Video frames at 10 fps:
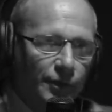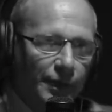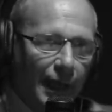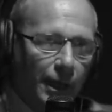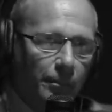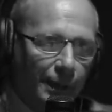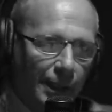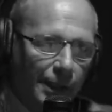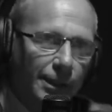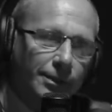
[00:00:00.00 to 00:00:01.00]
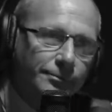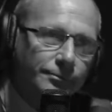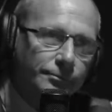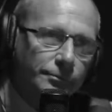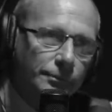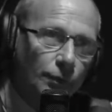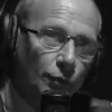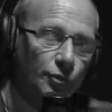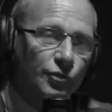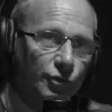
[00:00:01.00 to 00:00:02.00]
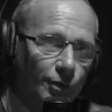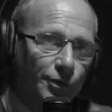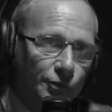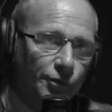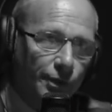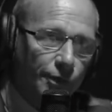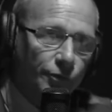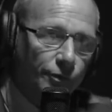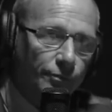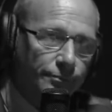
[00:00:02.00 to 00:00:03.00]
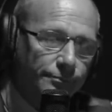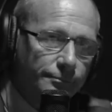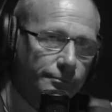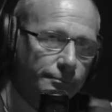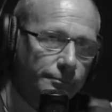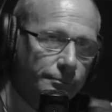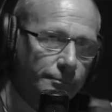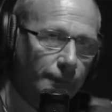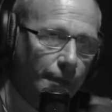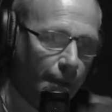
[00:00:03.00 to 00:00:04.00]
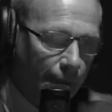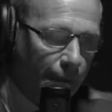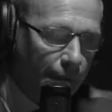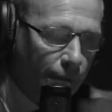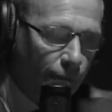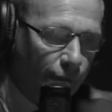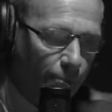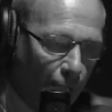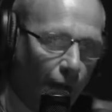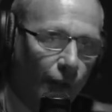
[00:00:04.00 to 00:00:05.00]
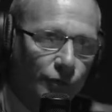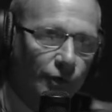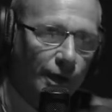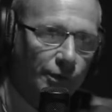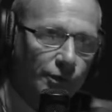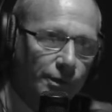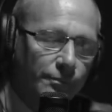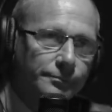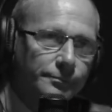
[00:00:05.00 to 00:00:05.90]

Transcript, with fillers: the TACP who was seriously injured, and he was apologizing.